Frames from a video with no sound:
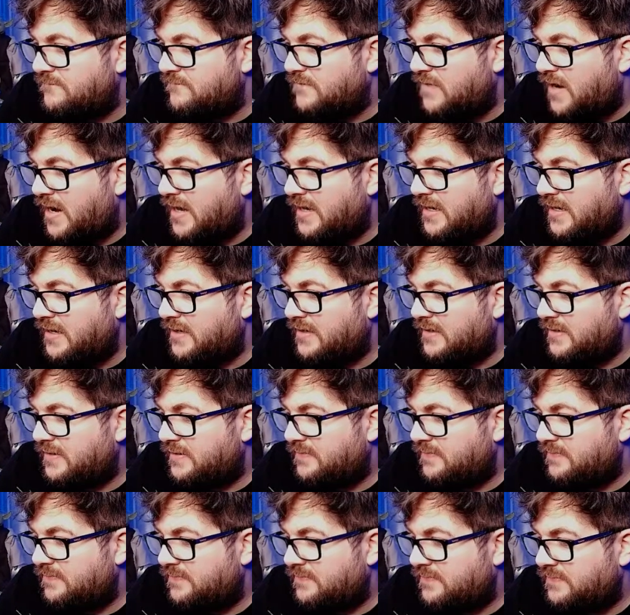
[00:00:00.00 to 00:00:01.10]
violet.
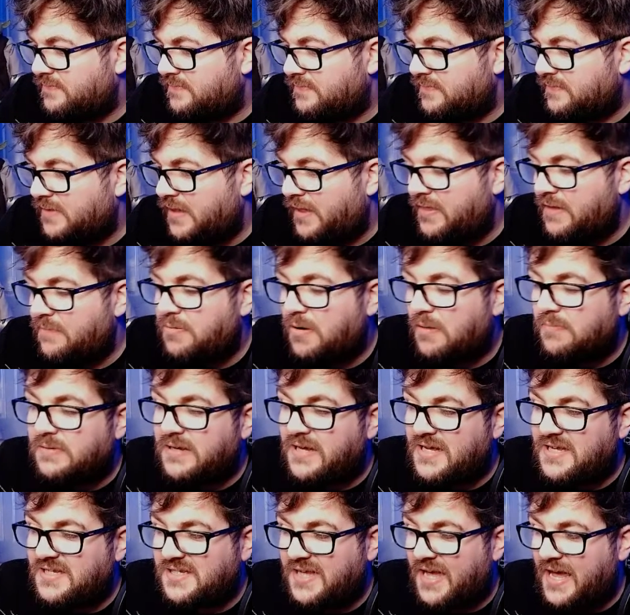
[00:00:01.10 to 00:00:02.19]
Now there
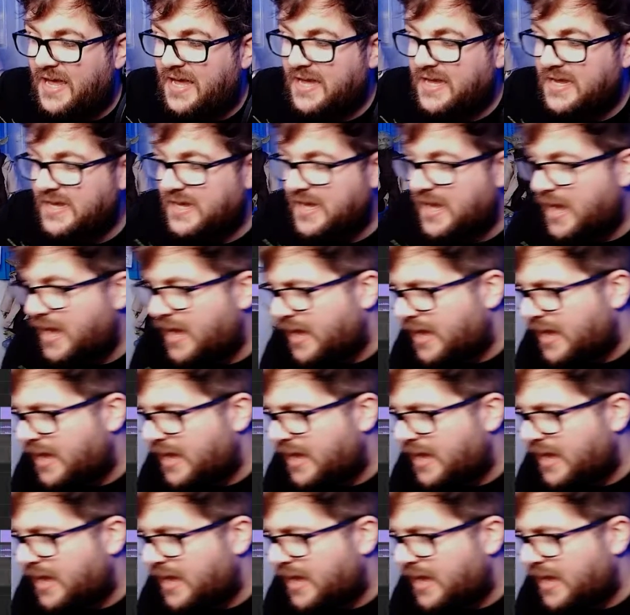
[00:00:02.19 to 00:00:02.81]
probably is a